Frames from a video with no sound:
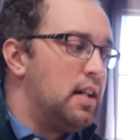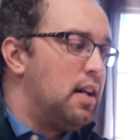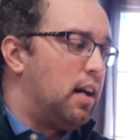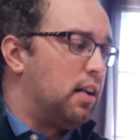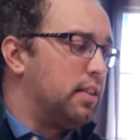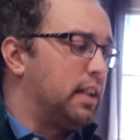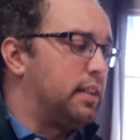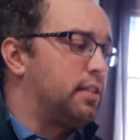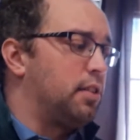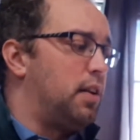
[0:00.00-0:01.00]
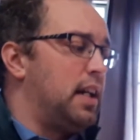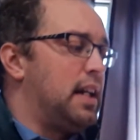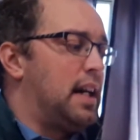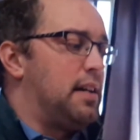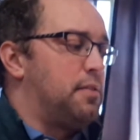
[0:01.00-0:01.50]
All right, so I
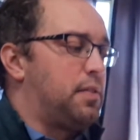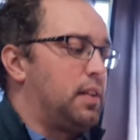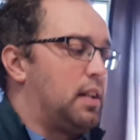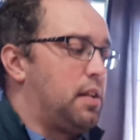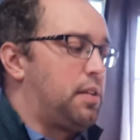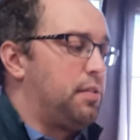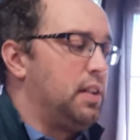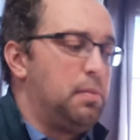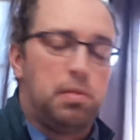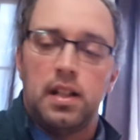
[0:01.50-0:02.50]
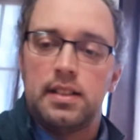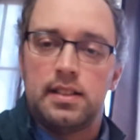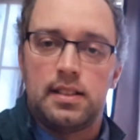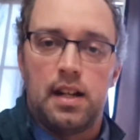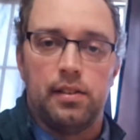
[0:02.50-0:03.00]
have 3 plus
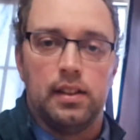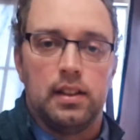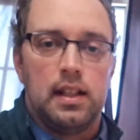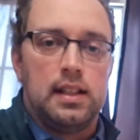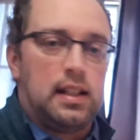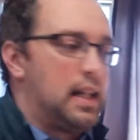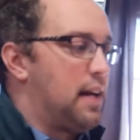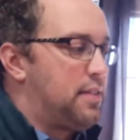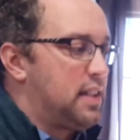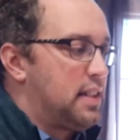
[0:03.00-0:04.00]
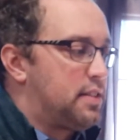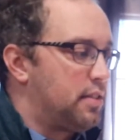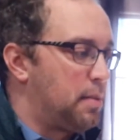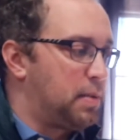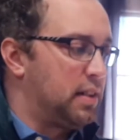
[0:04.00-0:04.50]
7, and I have the answer
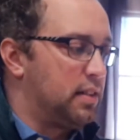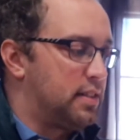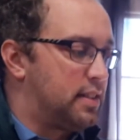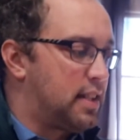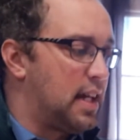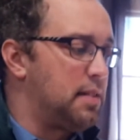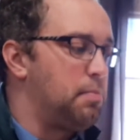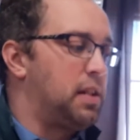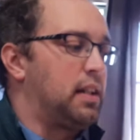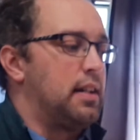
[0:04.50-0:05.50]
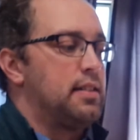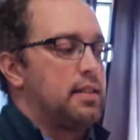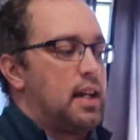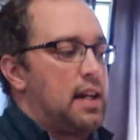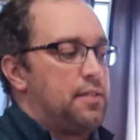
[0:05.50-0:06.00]
up here. It's 10 because
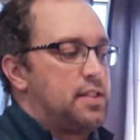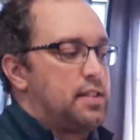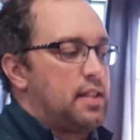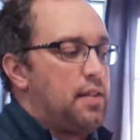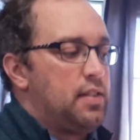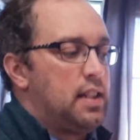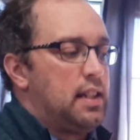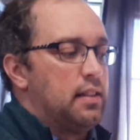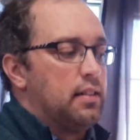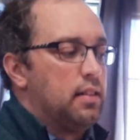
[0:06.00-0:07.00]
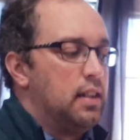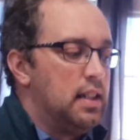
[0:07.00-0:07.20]
I have 7 here.